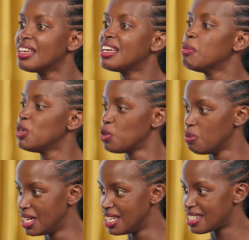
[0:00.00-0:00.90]
Give me 2
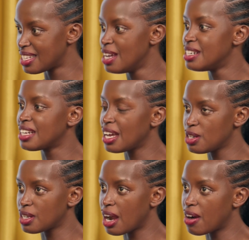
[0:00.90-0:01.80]
minutes to get
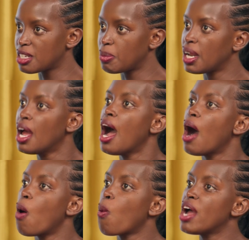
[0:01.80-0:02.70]
into character. But
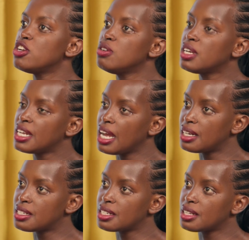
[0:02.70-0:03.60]
where do you
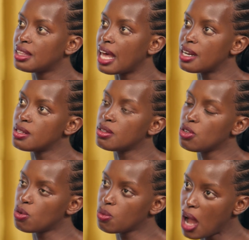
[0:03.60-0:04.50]
get that,
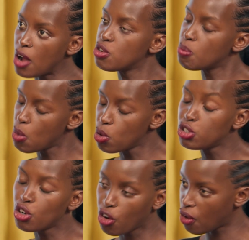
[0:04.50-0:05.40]
how do you
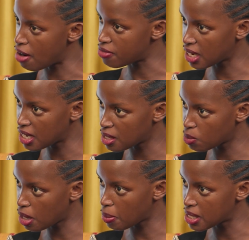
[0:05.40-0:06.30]
mold your craft? I guess
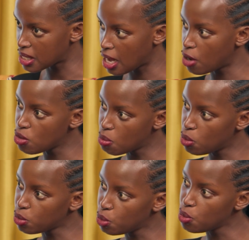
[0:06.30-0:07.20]
that's what I'm asking. How do you
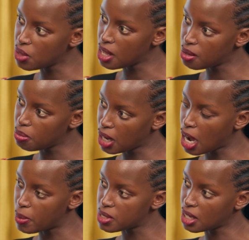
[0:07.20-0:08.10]
mold who you then
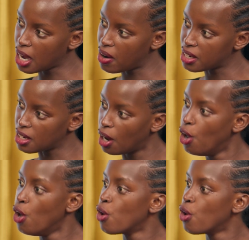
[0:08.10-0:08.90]
become as a character?